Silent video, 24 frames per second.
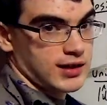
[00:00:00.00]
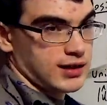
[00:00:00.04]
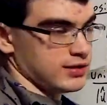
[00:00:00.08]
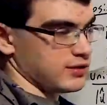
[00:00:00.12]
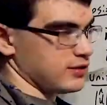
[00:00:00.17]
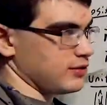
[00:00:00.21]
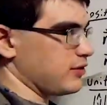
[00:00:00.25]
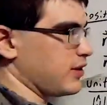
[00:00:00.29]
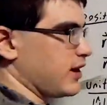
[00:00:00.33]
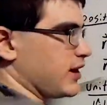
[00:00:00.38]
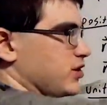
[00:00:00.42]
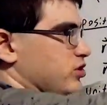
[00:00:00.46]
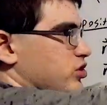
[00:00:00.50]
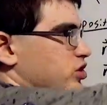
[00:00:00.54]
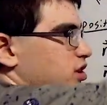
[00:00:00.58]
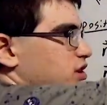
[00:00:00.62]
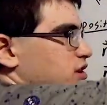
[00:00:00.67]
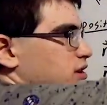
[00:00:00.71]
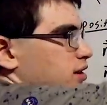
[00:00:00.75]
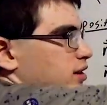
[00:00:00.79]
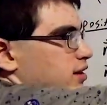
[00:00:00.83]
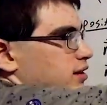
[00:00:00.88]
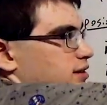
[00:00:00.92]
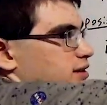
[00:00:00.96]

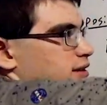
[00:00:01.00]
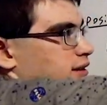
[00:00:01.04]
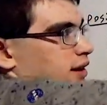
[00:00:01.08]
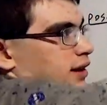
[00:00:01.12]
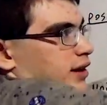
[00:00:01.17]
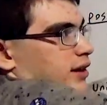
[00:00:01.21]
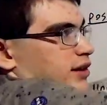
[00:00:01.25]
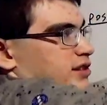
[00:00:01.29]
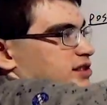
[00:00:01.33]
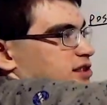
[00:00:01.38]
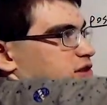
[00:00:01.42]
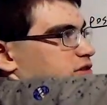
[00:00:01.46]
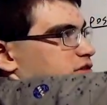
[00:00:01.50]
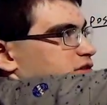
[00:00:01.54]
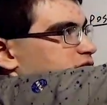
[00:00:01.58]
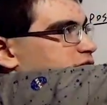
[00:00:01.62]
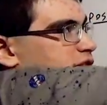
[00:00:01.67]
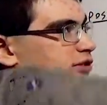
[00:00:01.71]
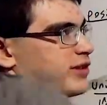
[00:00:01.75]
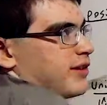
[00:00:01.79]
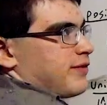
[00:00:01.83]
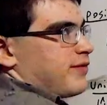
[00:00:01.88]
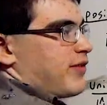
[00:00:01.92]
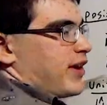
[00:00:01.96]
direction. So a
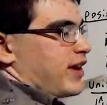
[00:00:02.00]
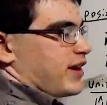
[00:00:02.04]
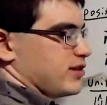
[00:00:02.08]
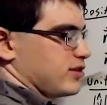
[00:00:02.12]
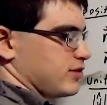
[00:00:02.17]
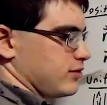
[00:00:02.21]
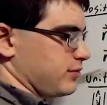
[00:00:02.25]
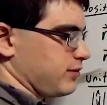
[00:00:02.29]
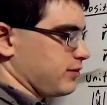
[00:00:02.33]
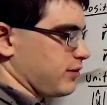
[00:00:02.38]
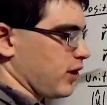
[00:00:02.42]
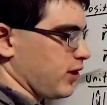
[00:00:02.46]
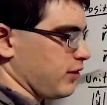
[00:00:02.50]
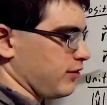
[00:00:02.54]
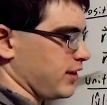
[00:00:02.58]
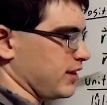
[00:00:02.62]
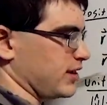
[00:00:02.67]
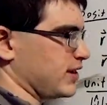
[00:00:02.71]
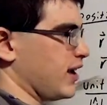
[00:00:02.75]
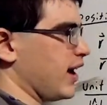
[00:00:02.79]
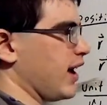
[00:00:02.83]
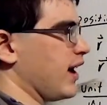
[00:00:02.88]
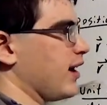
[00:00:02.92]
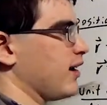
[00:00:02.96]
unit vector
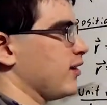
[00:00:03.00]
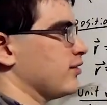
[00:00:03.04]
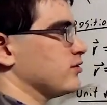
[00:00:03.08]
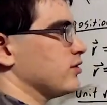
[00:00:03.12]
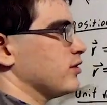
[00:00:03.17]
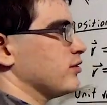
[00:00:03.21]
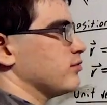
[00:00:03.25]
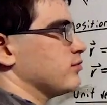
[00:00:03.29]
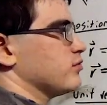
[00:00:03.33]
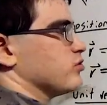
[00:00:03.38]
going down